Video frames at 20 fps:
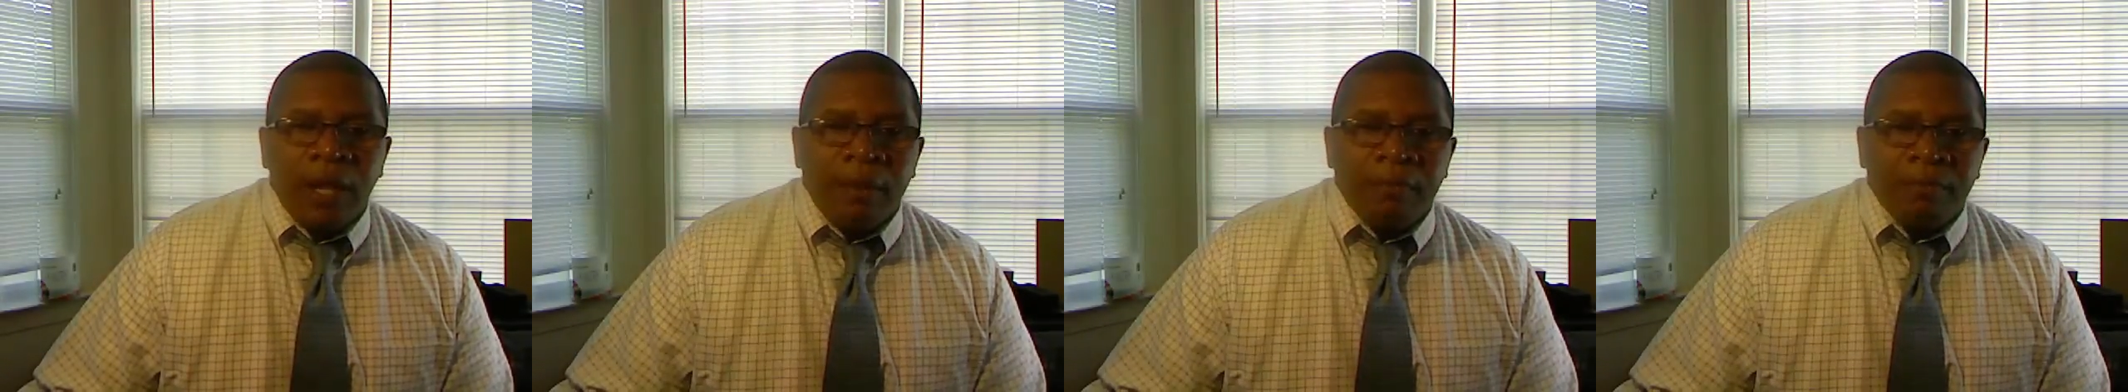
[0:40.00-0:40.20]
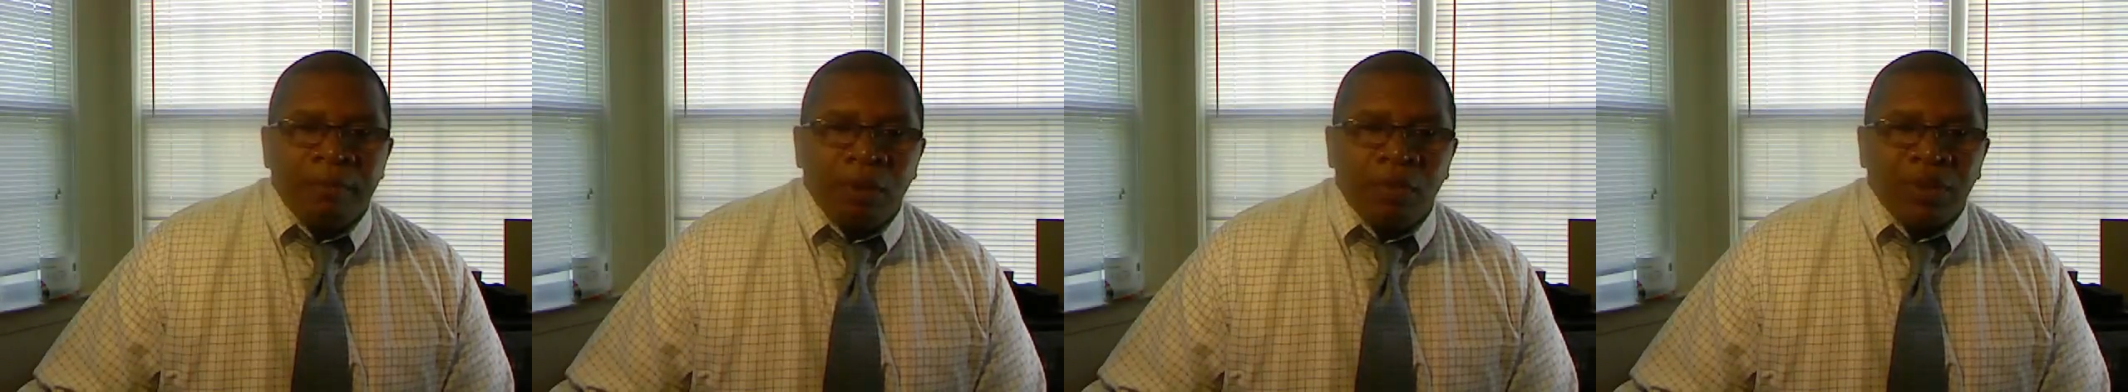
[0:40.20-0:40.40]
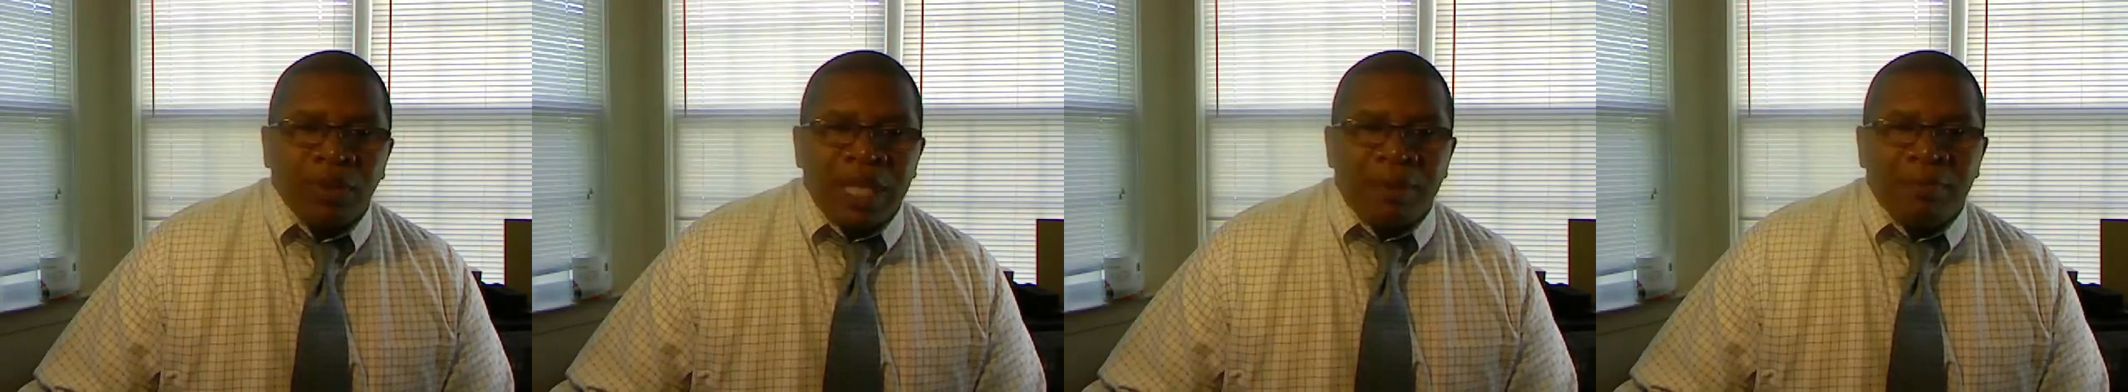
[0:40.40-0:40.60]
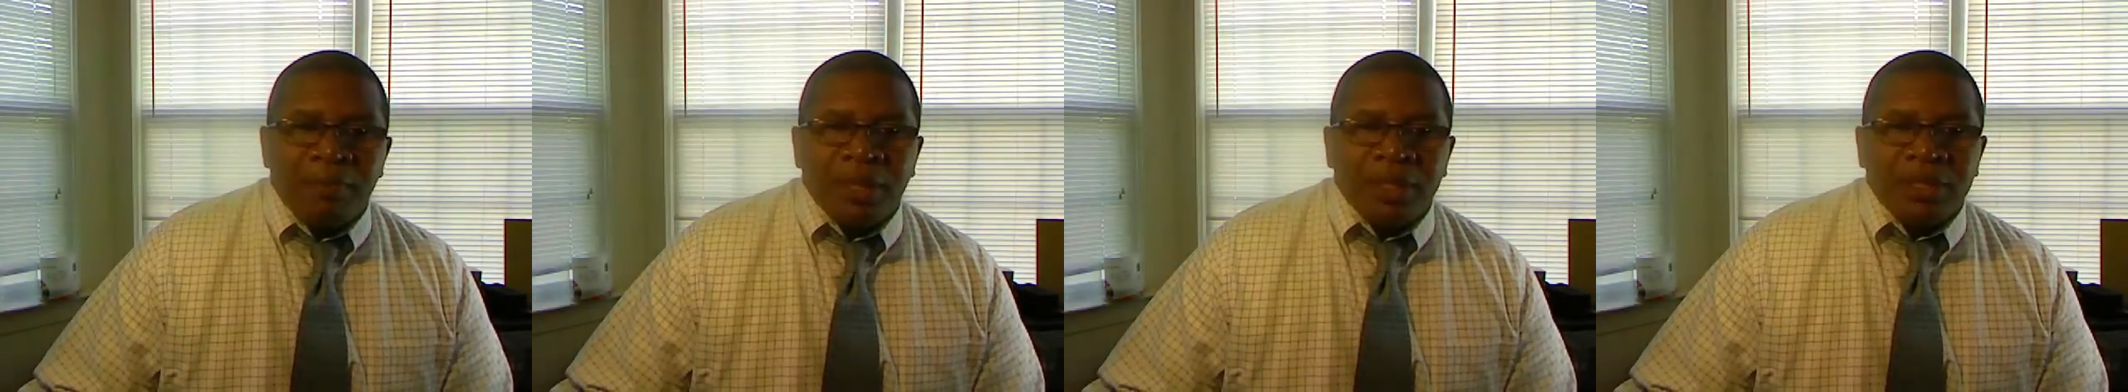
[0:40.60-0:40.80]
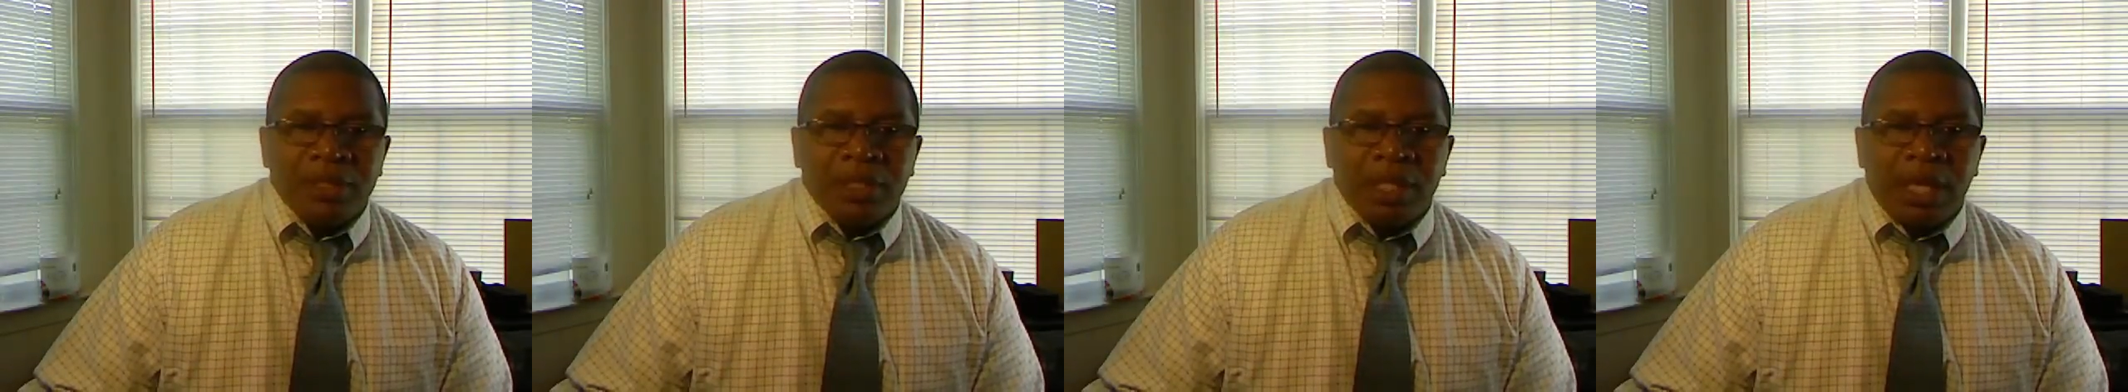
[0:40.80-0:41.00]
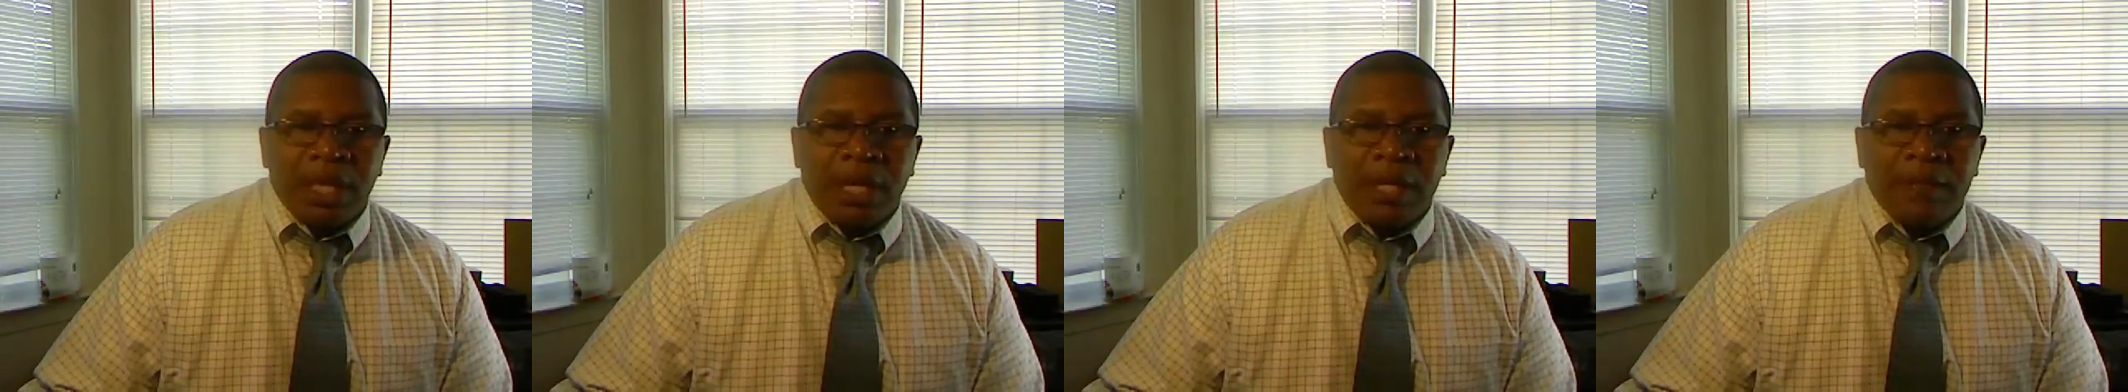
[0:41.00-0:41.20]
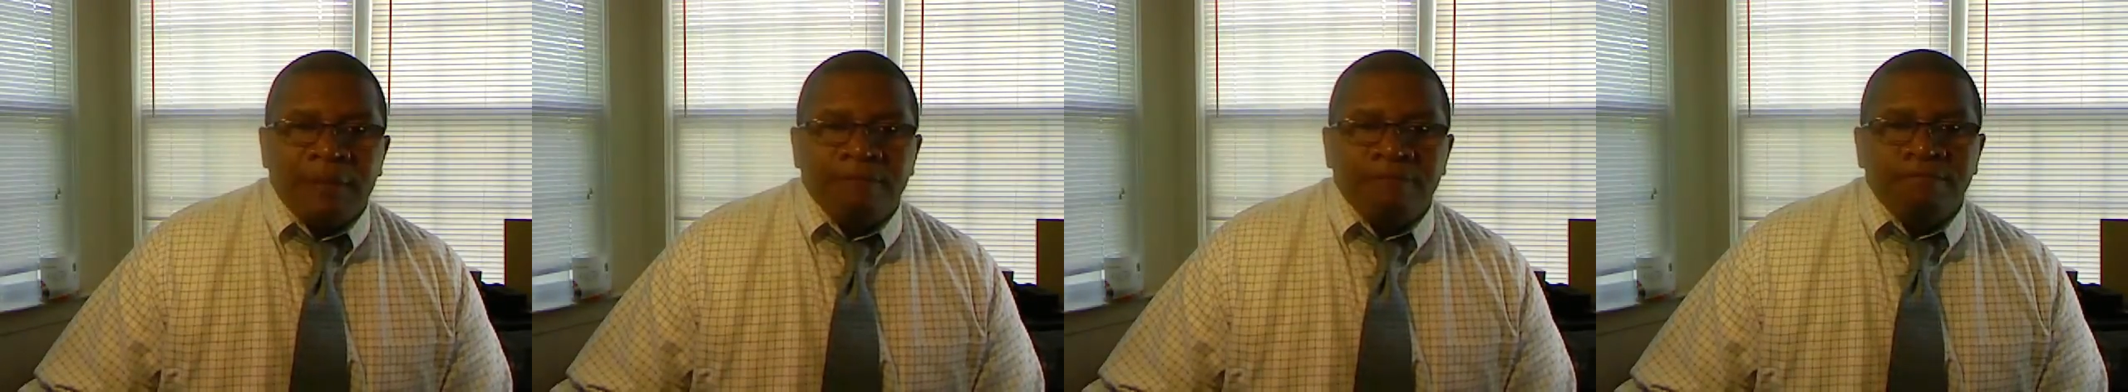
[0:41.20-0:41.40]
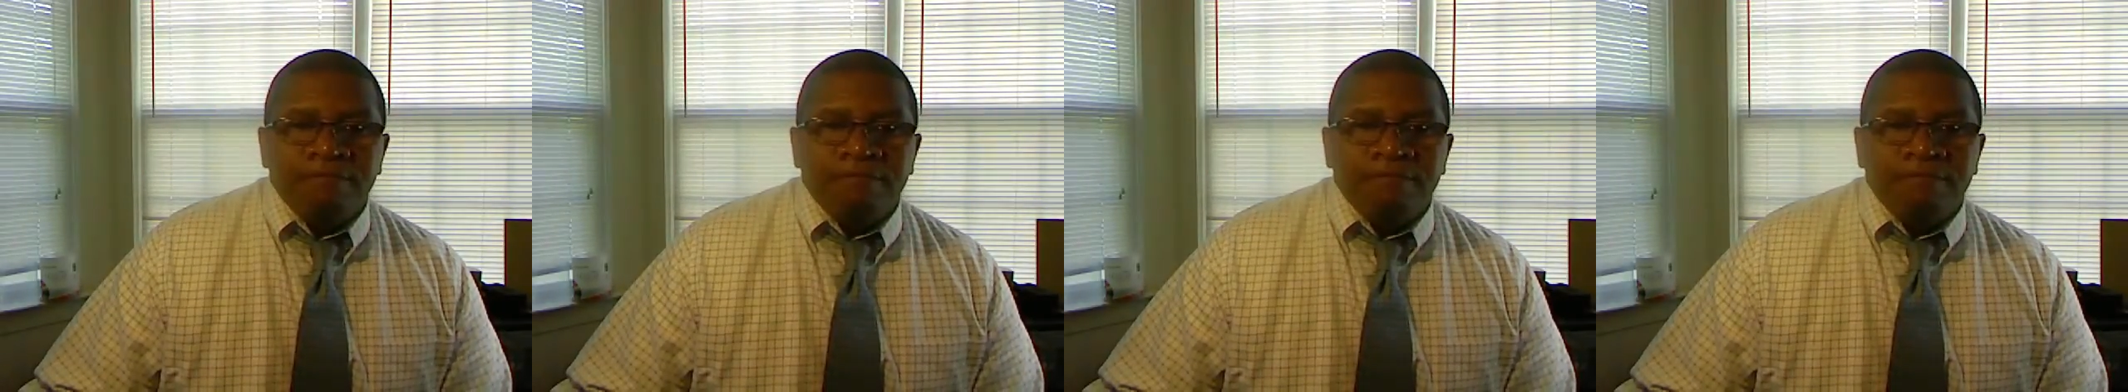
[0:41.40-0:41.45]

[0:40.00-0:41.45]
But with that being said,